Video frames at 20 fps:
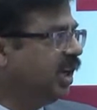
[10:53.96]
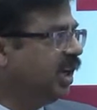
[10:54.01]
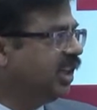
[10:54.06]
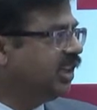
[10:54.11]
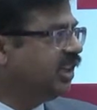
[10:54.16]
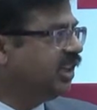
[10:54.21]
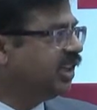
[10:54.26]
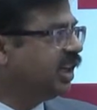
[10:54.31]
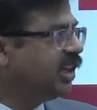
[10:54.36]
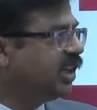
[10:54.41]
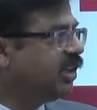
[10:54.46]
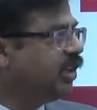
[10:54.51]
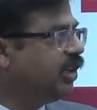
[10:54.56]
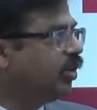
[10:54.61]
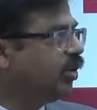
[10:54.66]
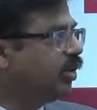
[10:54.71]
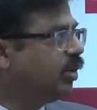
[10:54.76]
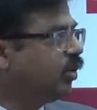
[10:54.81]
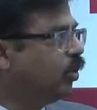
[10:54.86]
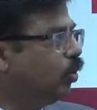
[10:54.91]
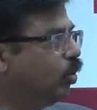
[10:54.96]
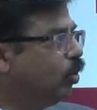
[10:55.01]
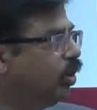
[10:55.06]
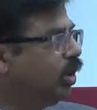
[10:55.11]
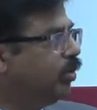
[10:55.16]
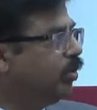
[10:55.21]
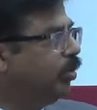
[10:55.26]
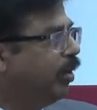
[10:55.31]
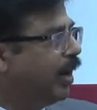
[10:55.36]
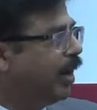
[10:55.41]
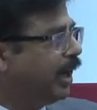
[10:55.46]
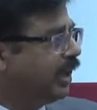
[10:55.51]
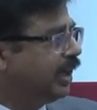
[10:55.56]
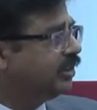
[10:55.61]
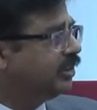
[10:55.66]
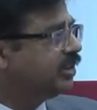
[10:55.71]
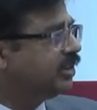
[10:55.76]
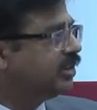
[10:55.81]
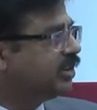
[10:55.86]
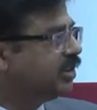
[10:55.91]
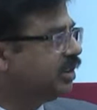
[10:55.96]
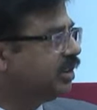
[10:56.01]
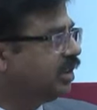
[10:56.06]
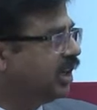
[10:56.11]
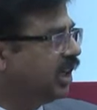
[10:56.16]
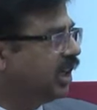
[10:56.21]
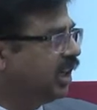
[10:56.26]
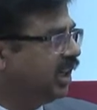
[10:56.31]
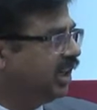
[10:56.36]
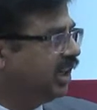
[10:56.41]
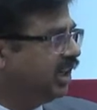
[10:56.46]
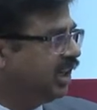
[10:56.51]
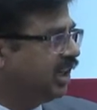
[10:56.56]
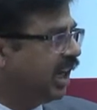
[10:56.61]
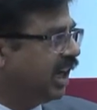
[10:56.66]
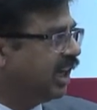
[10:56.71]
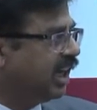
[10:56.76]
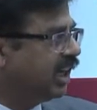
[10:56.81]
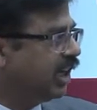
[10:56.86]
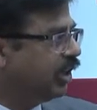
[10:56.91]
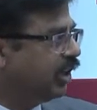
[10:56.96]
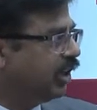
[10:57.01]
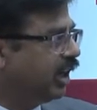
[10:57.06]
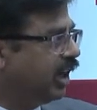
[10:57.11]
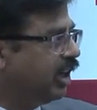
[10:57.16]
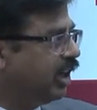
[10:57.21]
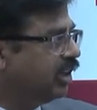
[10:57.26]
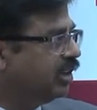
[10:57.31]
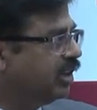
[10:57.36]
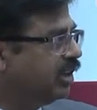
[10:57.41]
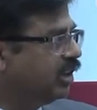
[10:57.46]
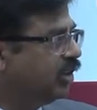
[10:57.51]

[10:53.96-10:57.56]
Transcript: These are the old mines in that area.